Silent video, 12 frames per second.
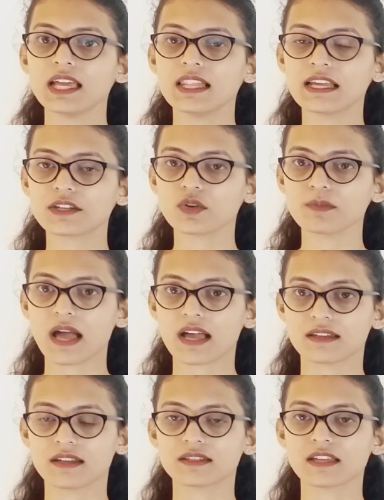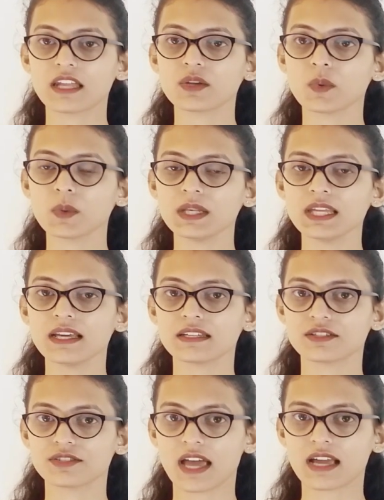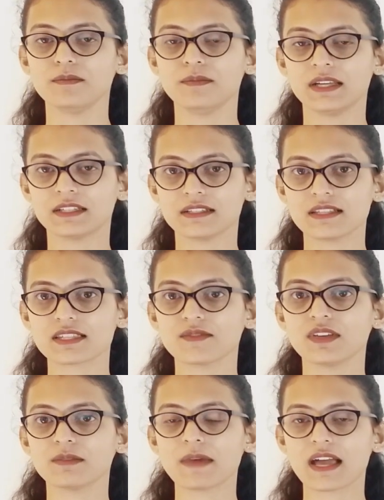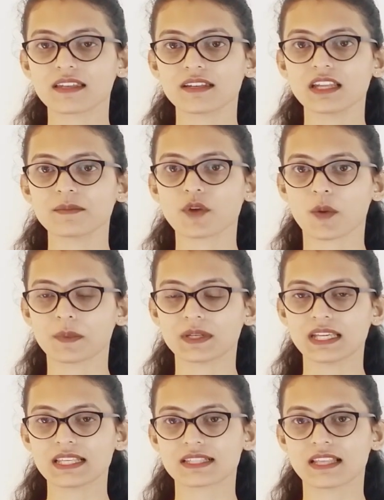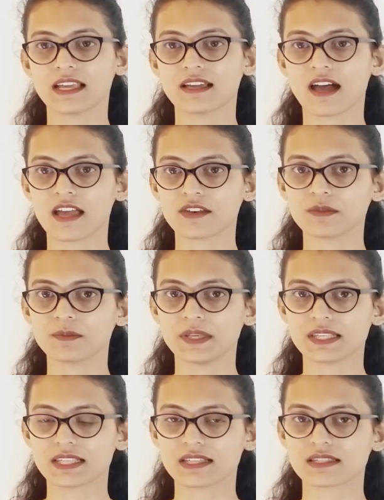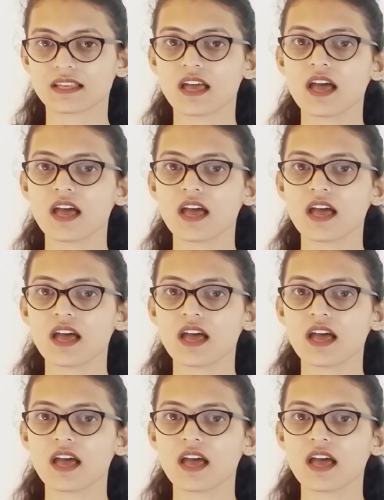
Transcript: electromagnet can only attract metals with magnetic properties like iron pieces.